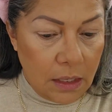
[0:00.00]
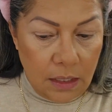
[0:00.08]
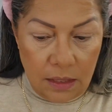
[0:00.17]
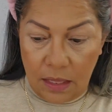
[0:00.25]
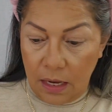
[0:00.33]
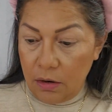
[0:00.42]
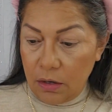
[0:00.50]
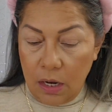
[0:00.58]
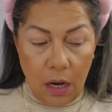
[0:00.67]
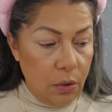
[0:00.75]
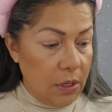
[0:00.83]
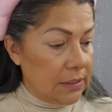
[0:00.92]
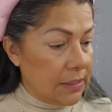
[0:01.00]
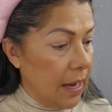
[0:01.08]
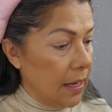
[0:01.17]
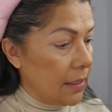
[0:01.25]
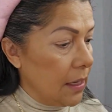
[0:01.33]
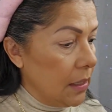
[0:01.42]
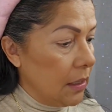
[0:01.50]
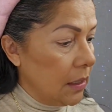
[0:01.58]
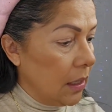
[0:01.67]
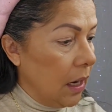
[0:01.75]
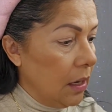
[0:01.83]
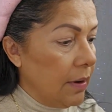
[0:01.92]
They are gone, I tell you.
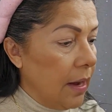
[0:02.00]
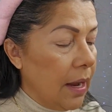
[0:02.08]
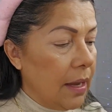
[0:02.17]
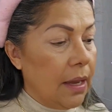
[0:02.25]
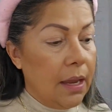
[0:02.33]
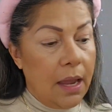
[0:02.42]
All right.